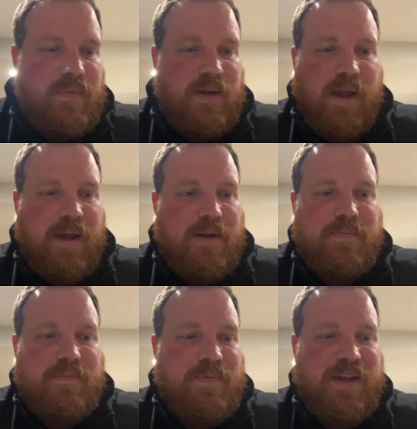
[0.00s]

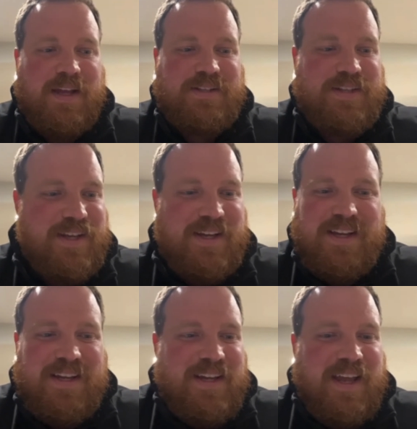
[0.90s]
And
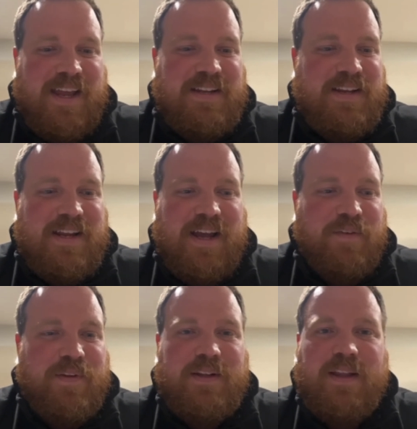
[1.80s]
he
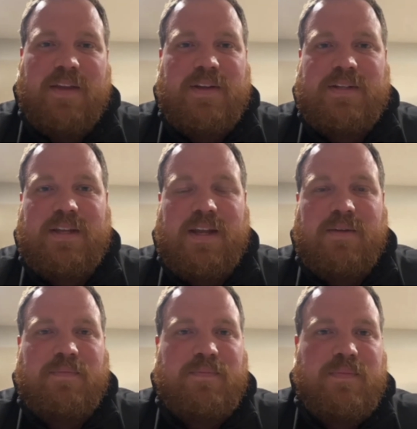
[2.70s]
definitely led this
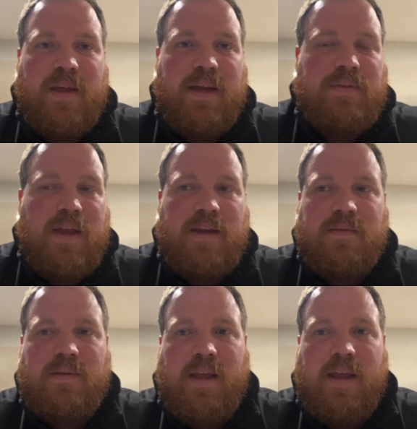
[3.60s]
team. Like
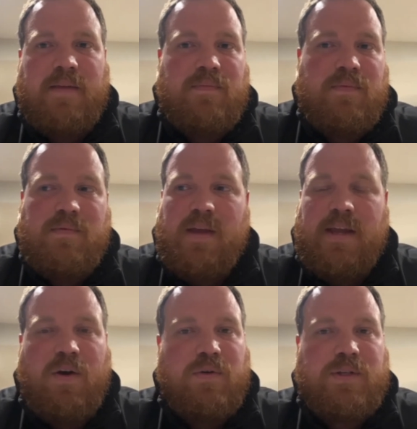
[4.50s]
he
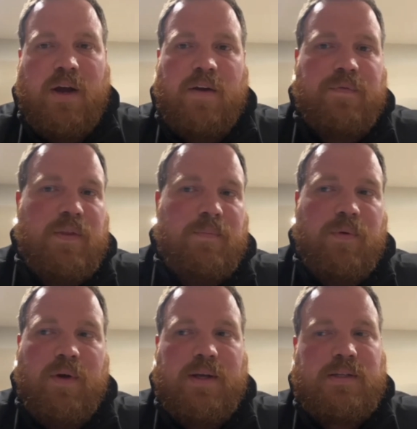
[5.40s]
coached hard for the
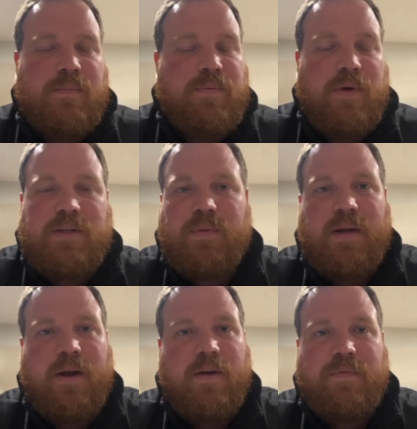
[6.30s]
boys
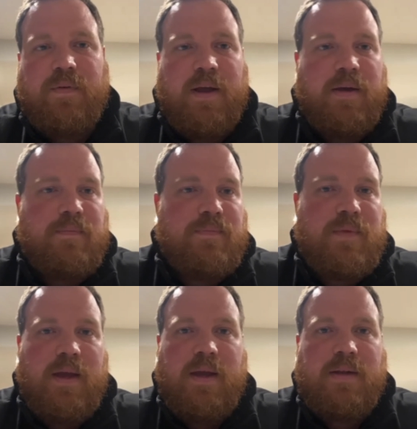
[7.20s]
played hard for him.
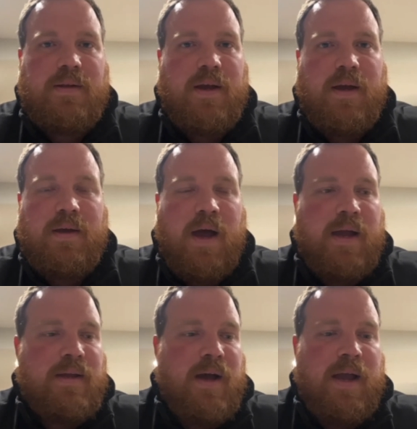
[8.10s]
And
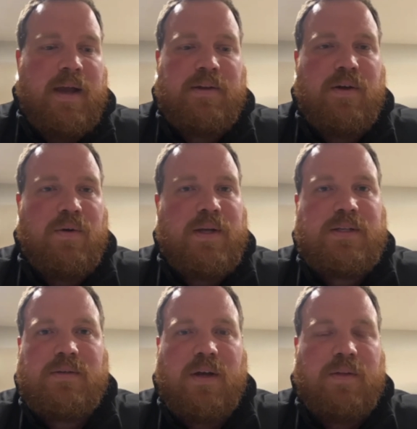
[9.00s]
I had no
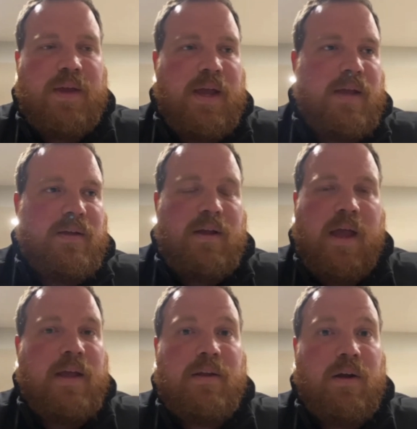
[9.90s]
issues all day
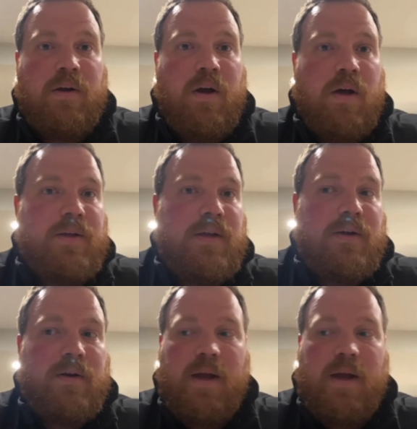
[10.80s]
or all year.